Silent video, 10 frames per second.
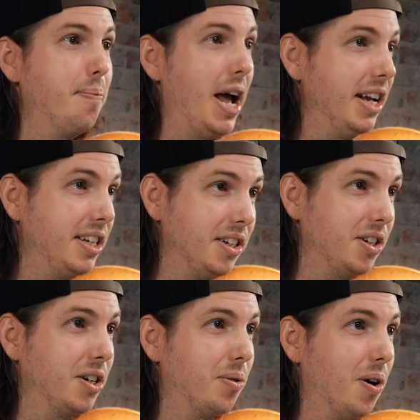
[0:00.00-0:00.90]
Pay
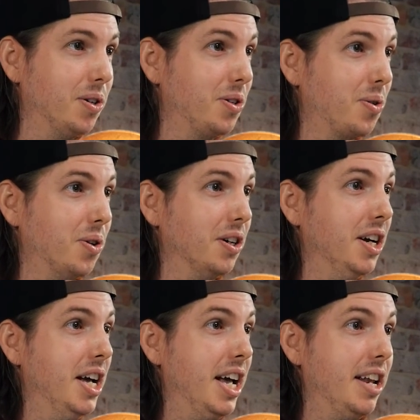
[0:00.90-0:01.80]
attention to quality score,
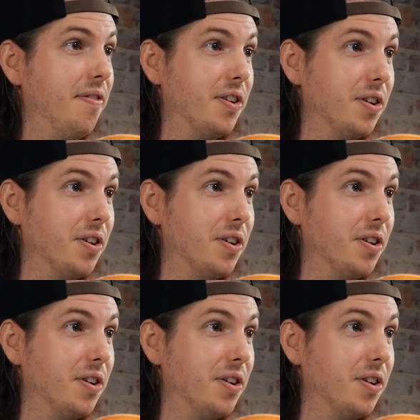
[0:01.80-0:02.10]
and if